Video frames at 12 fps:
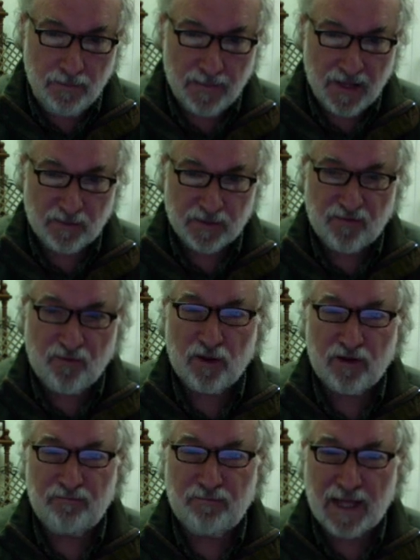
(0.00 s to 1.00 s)
that was
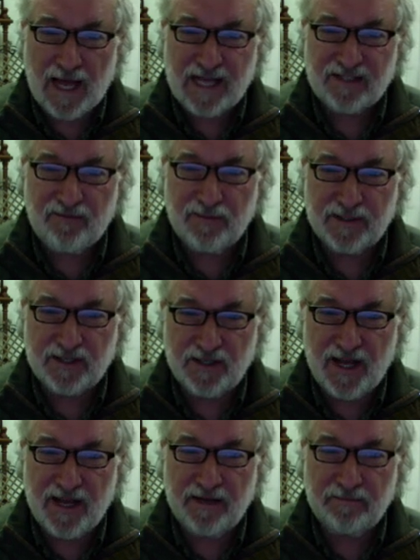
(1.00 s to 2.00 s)
full of blasphemous
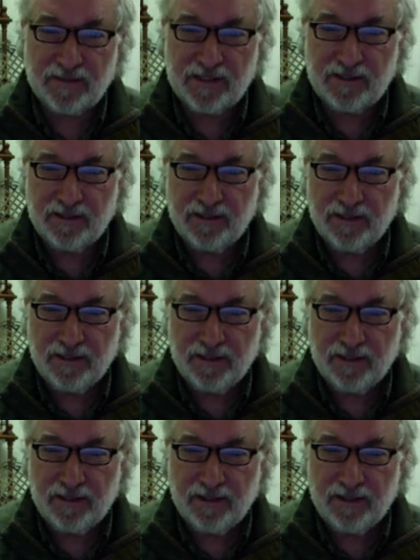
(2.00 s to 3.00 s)
names,
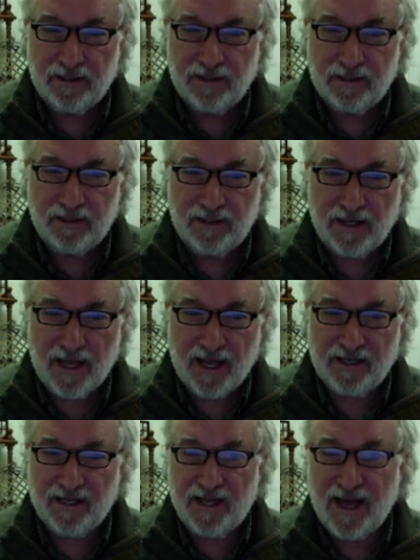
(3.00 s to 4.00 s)

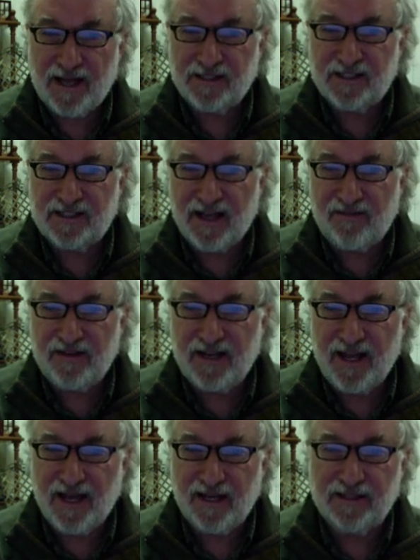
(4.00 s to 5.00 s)
and it had 7
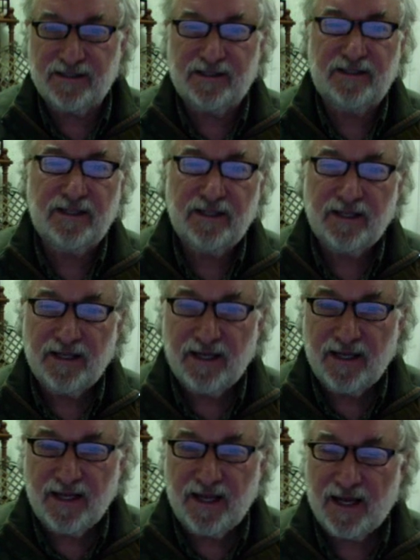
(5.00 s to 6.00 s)
heads
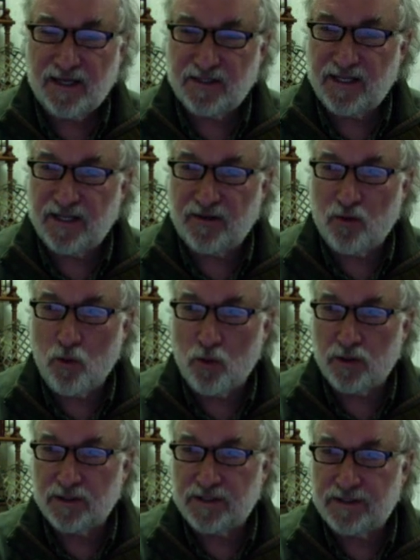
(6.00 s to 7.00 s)
and 10
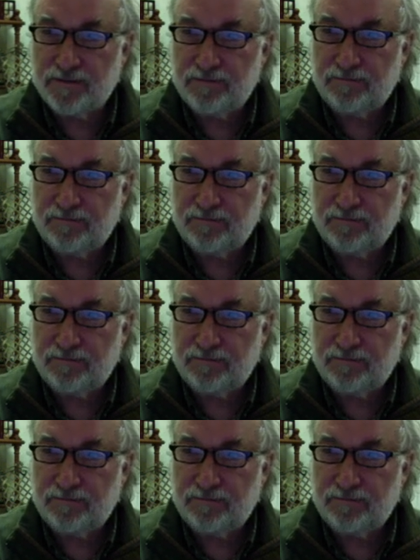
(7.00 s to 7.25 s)
horns.